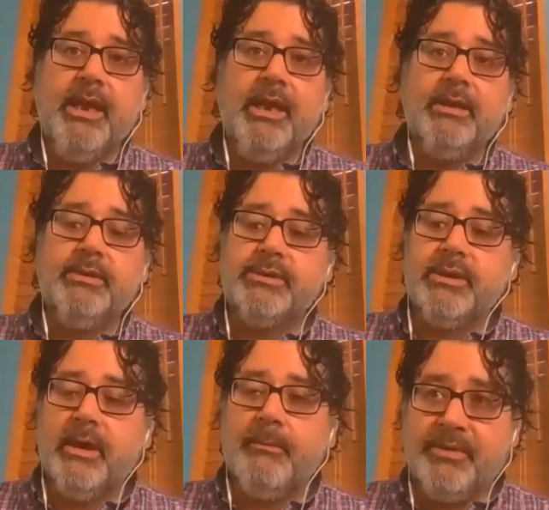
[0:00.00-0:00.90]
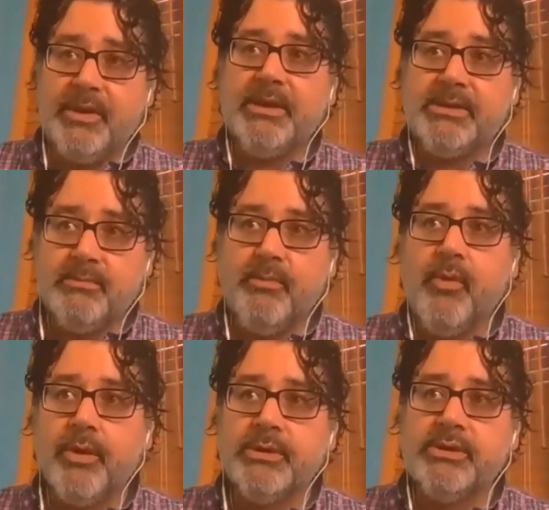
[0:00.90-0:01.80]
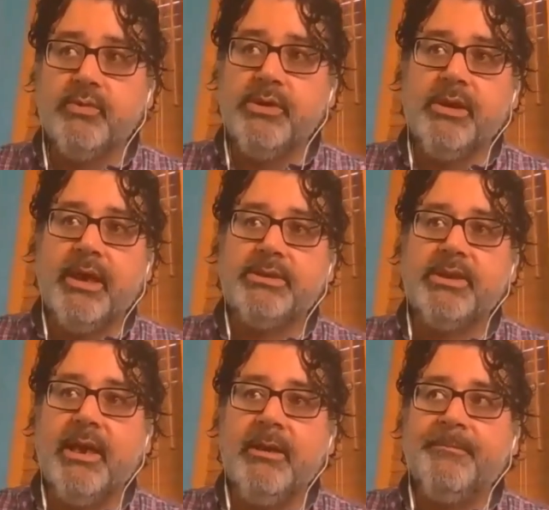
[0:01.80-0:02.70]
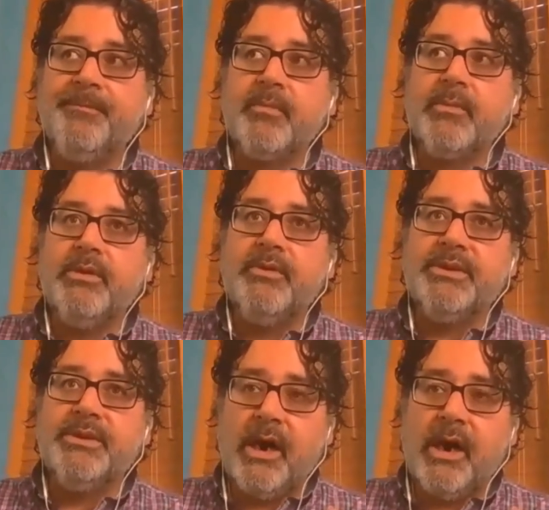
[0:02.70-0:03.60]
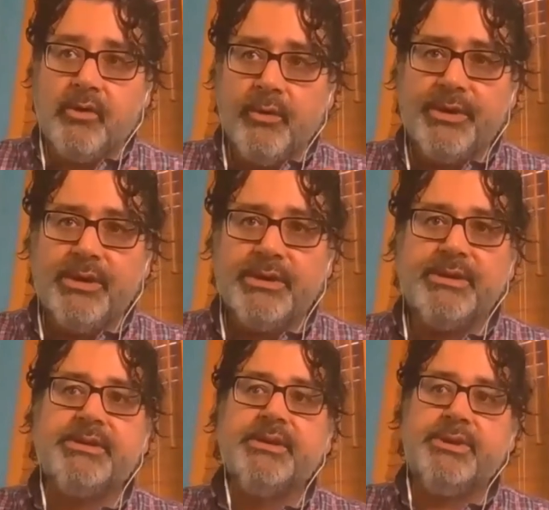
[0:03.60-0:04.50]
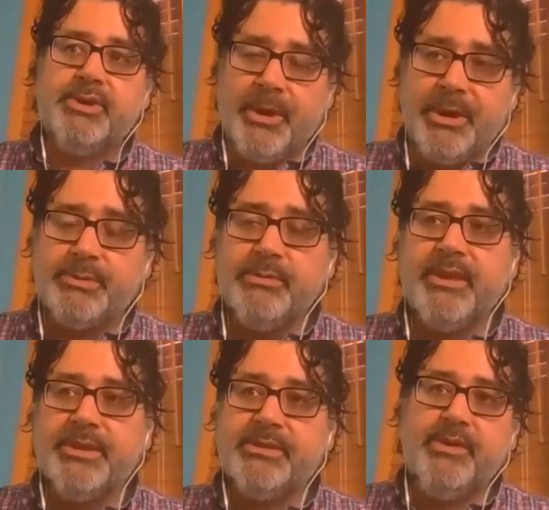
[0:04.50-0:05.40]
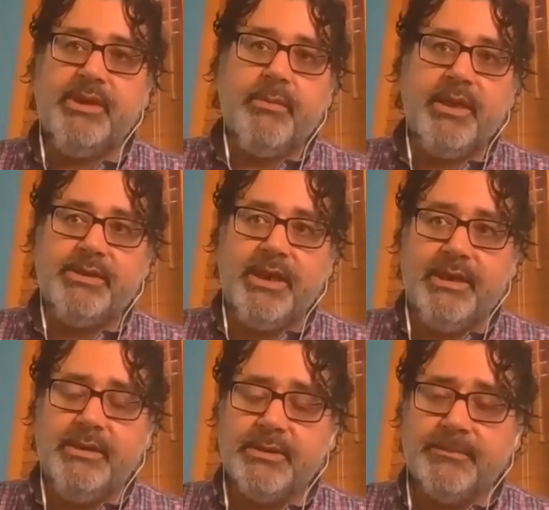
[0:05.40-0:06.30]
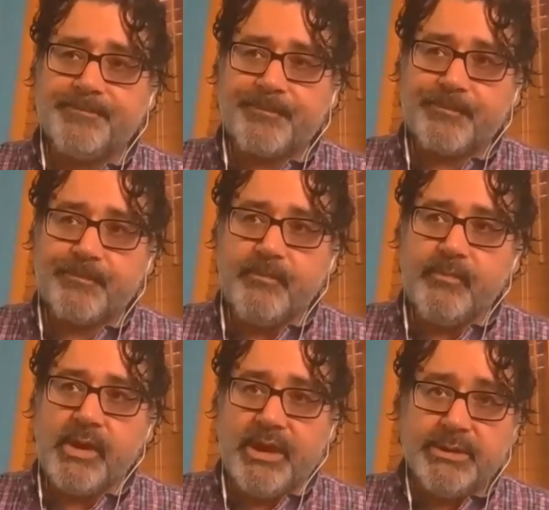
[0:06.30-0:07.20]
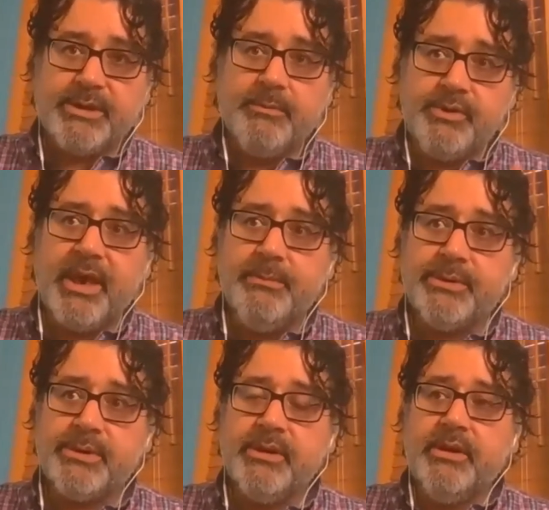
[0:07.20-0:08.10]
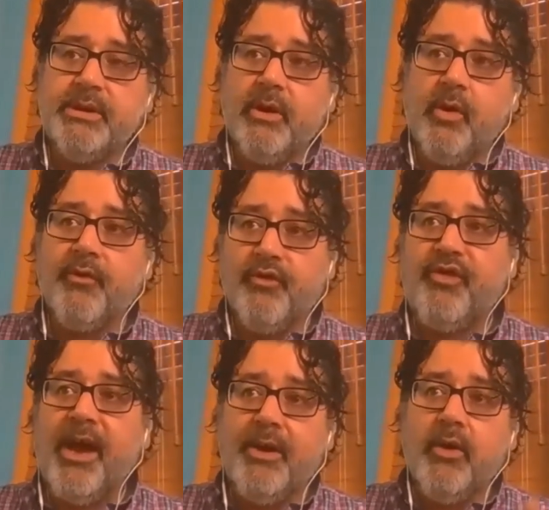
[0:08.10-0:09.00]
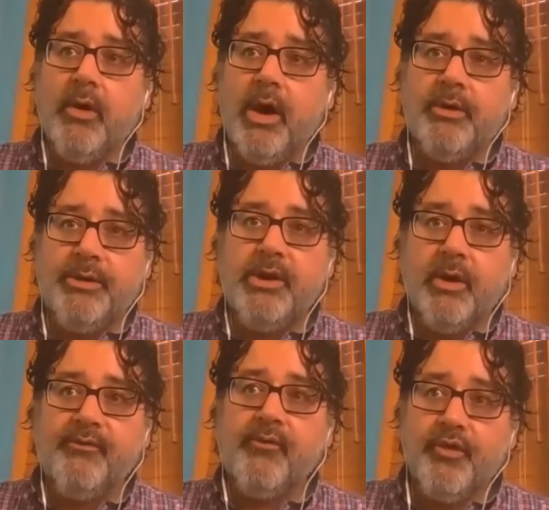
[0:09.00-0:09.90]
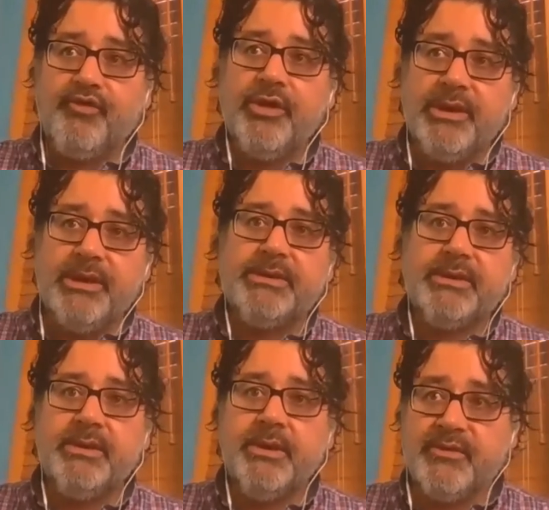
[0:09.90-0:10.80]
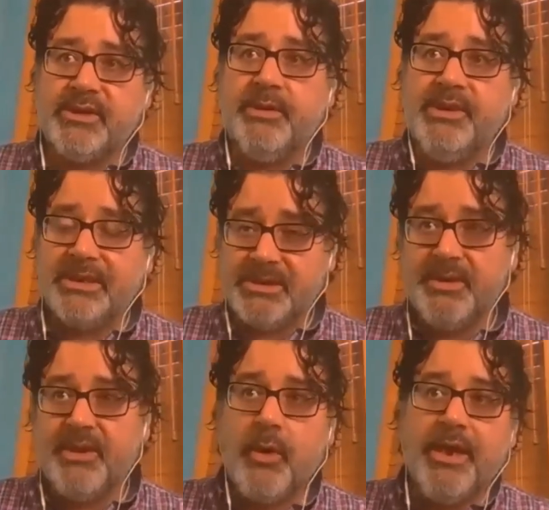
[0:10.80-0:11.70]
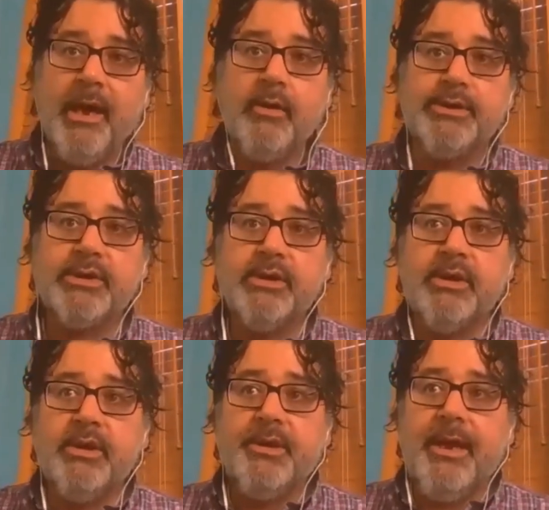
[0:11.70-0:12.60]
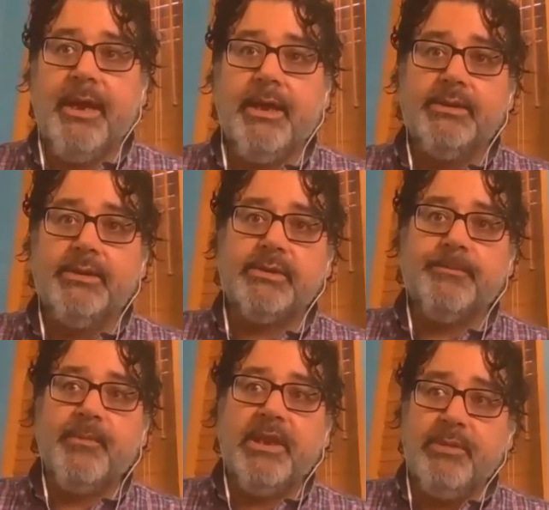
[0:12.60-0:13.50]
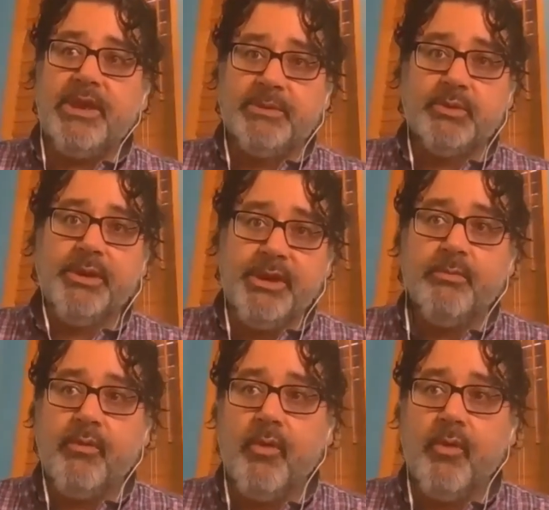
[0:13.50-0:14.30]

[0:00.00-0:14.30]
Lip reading: And I think it's important to realize that this awkwardness, this estrangement that's being maintained, can sometimes overshadow the unfortunate incident of somebody that's on their way out. And it becomes really